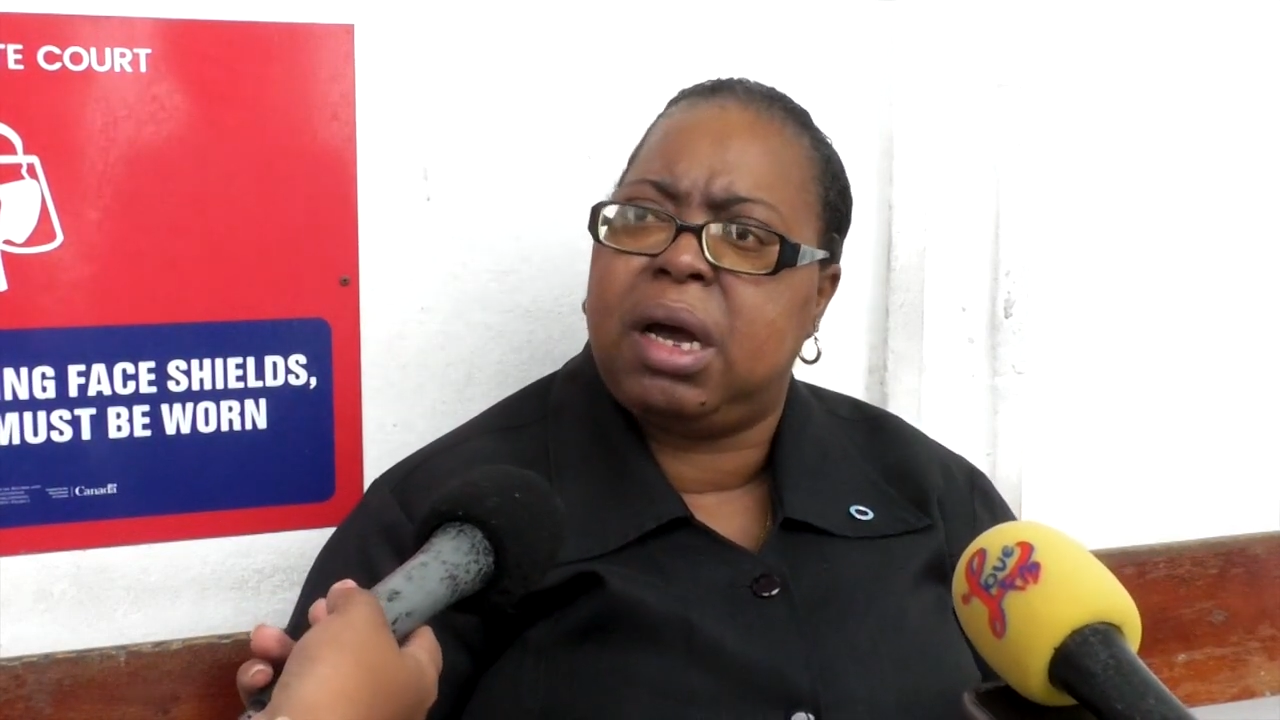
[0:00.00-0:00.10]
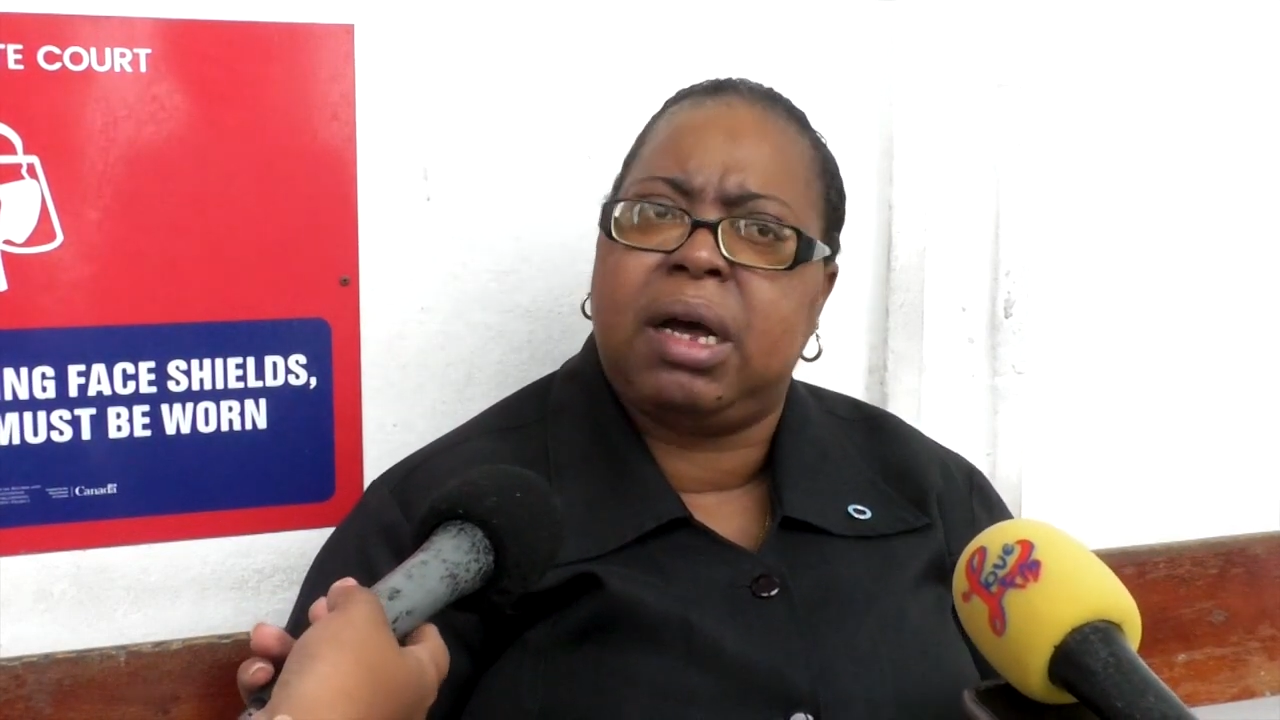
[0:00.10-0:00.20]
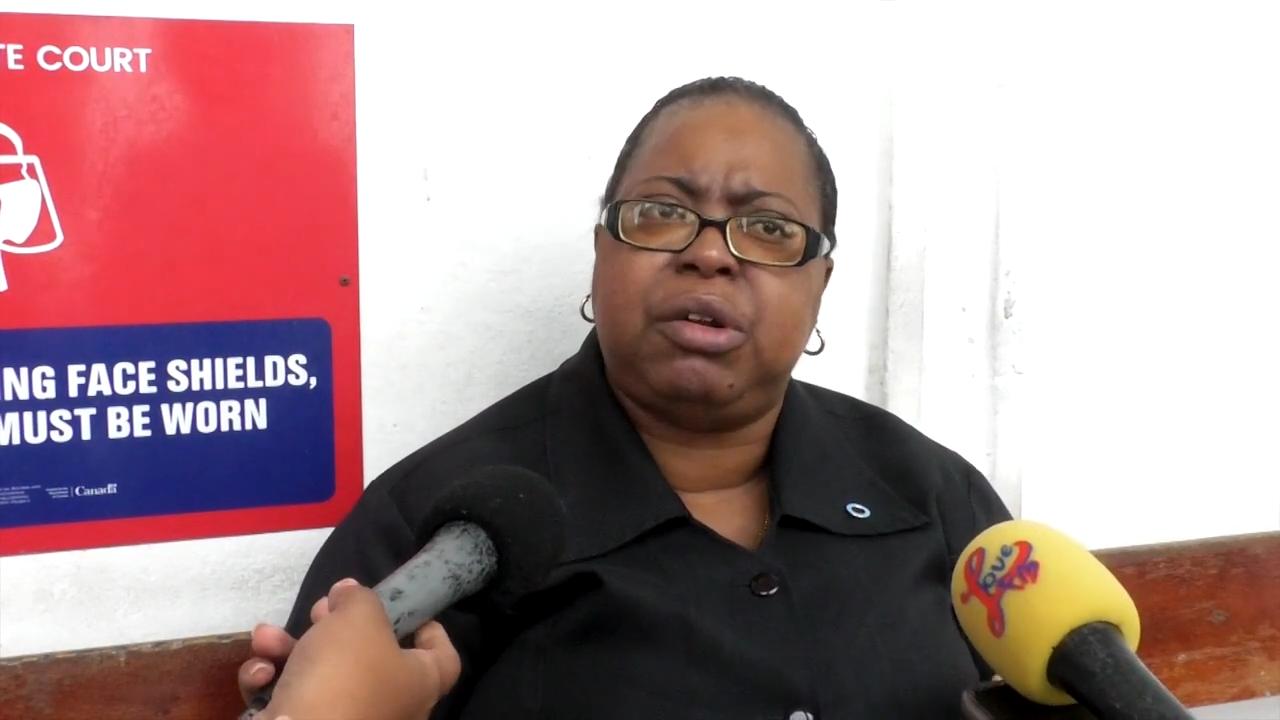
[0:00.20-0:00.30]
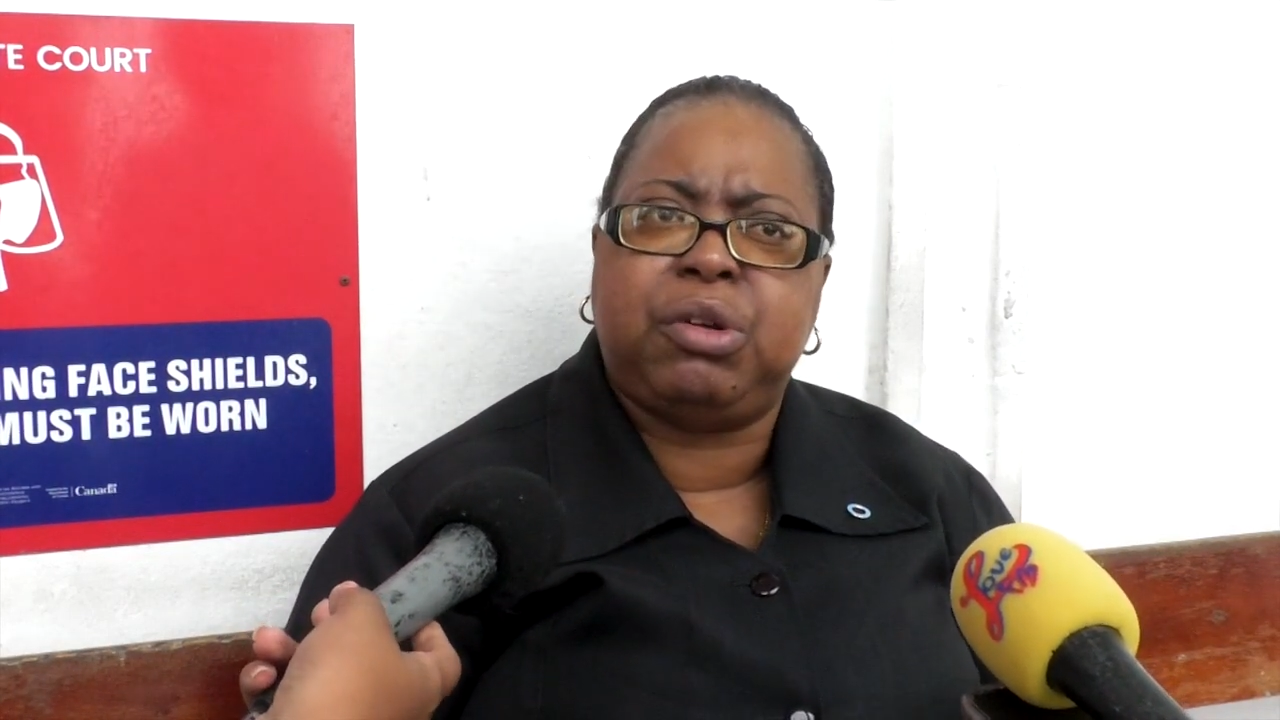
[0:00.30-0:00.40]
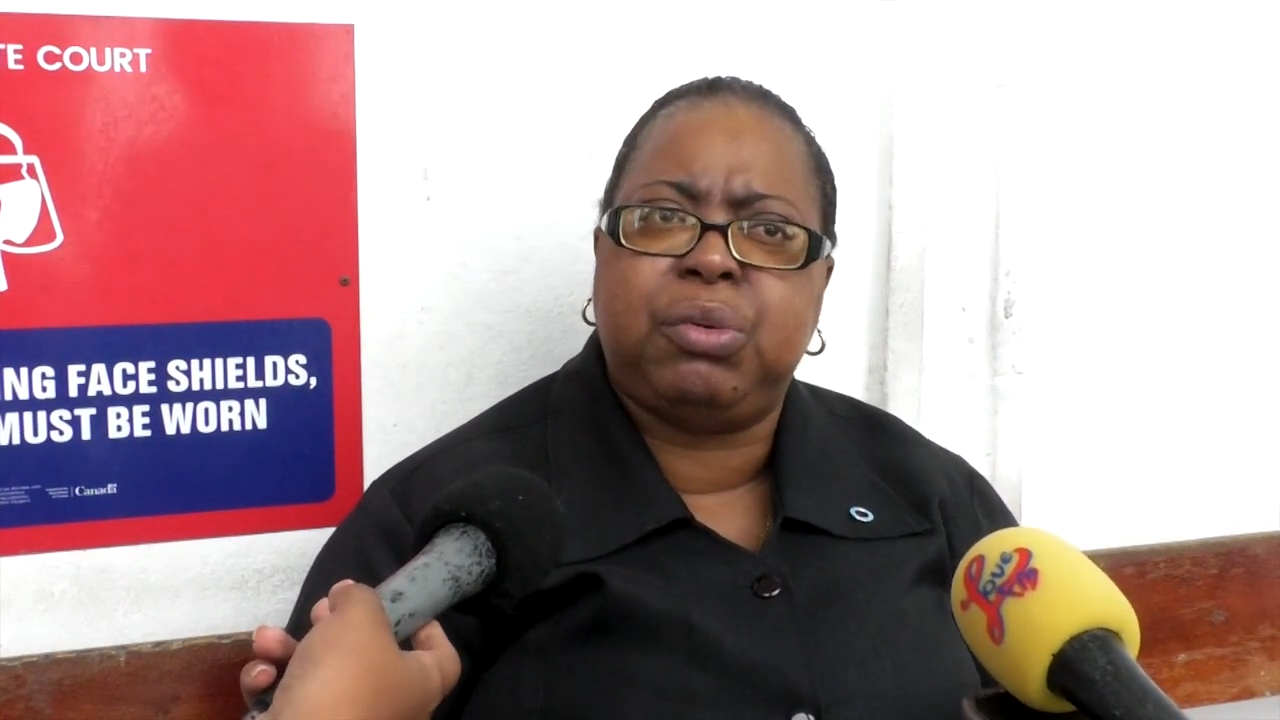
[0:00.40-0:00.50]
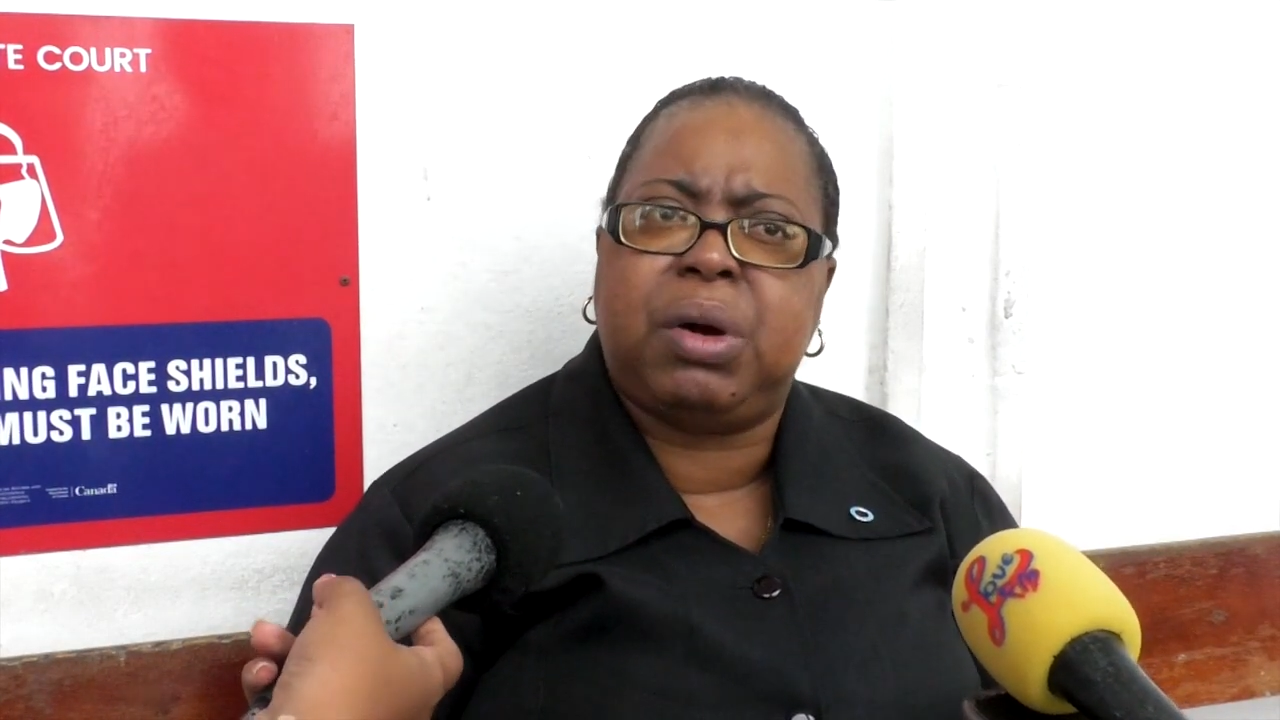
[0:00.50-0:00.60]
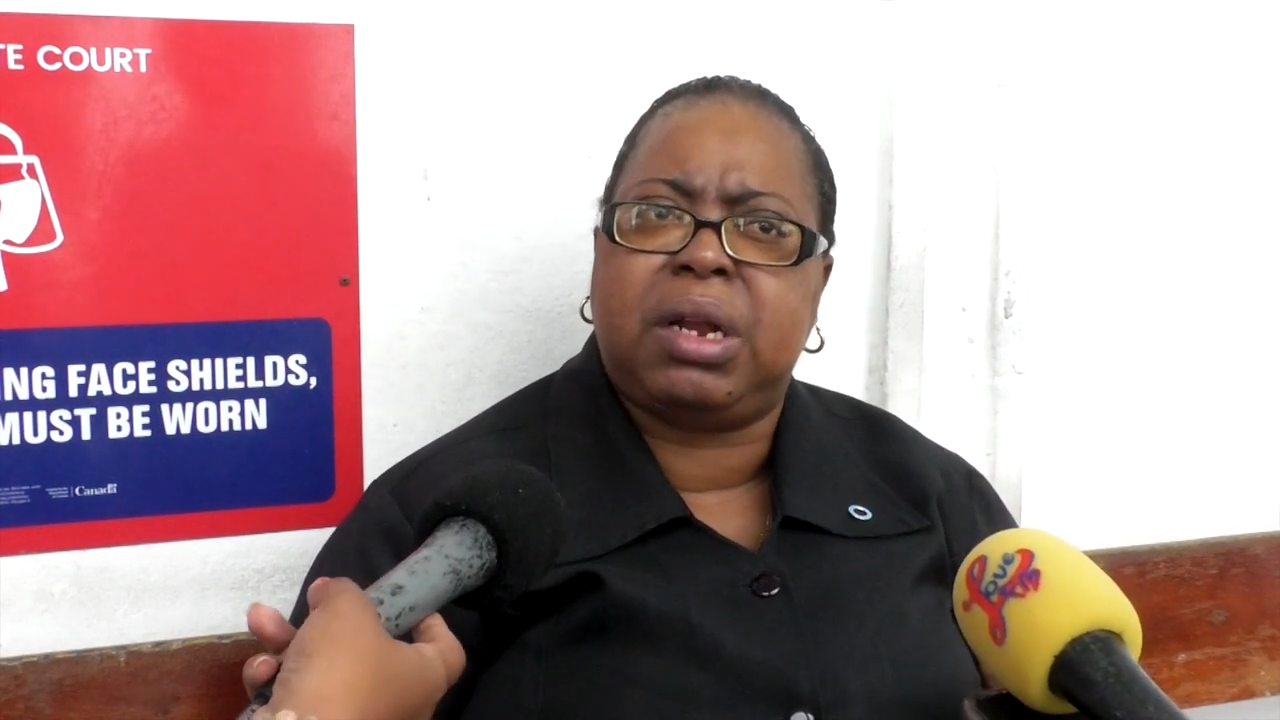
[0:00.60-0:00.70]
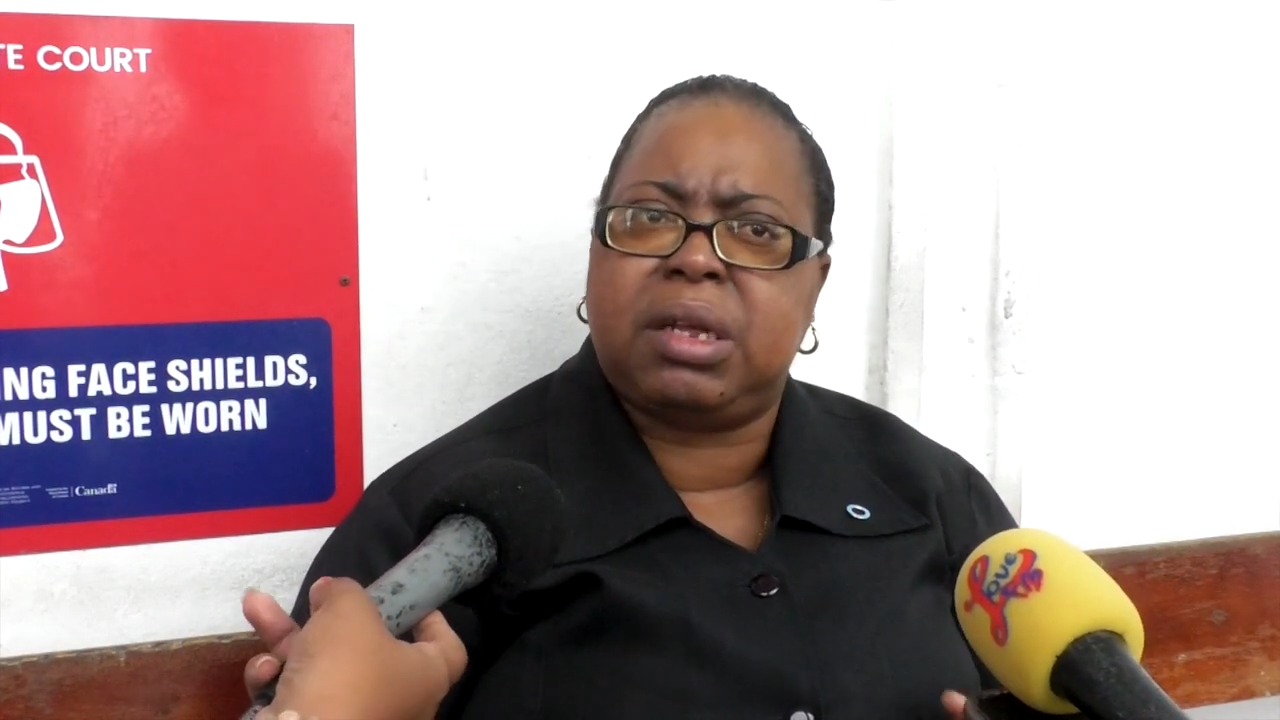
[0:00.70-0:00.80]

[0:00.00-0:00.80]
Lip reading: and do an